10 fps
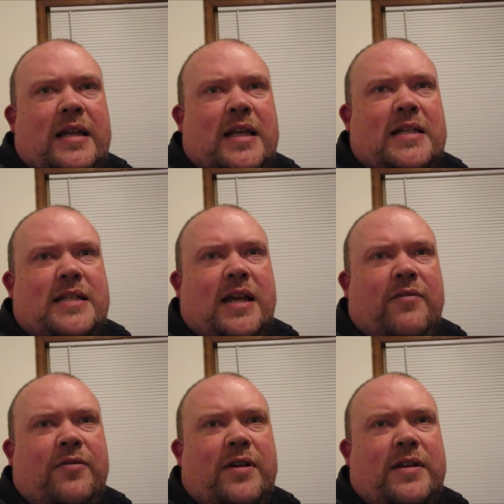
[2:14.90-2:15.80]
the
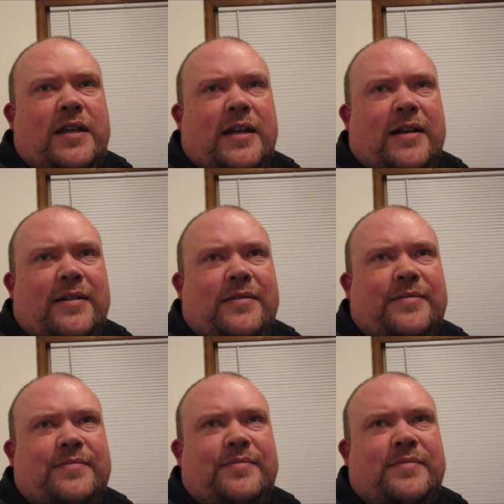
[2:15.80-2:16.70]
stuff with uh,
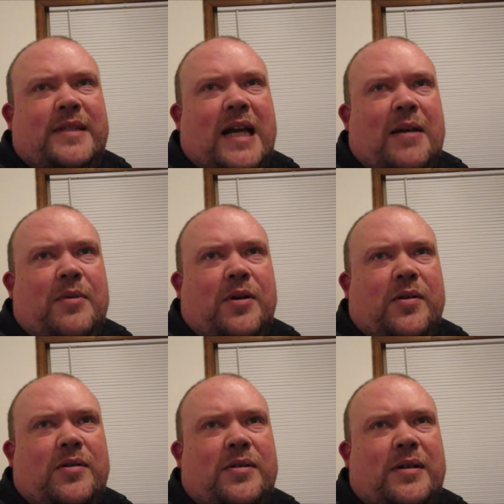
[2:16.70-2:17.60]

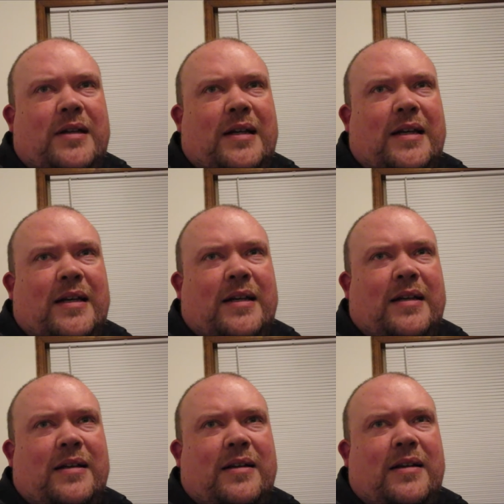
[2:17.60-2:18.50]
Gabriel
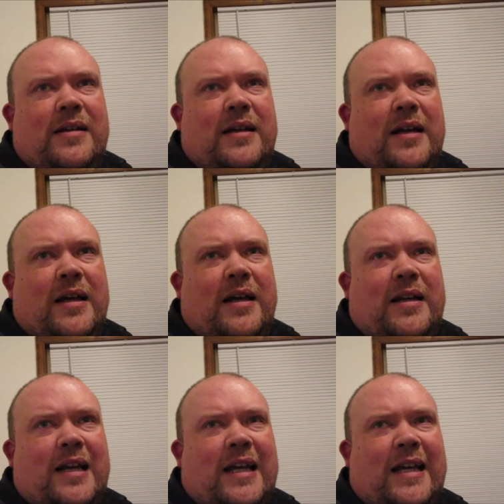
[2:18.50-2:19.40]
and
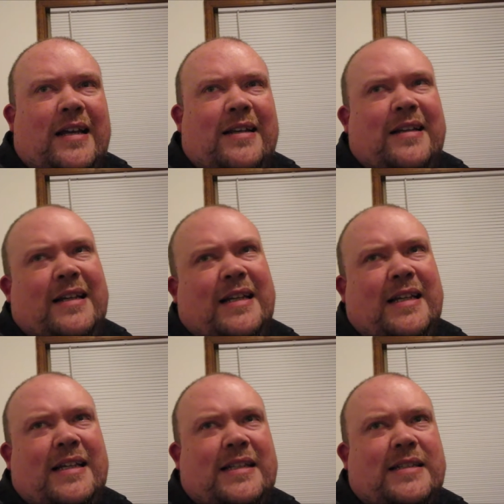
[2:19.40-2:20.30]
uh, Negan,
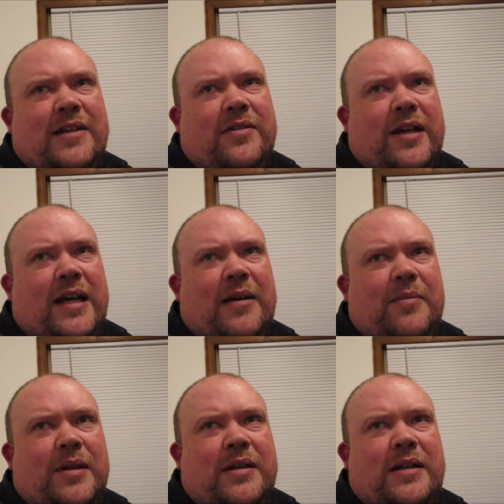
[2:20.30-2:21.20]
it's okay,
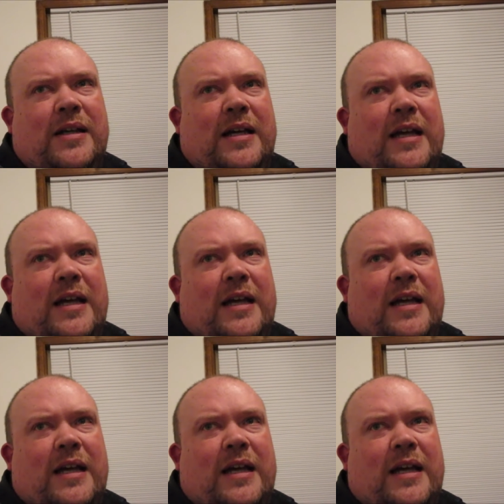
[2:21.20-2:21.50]
but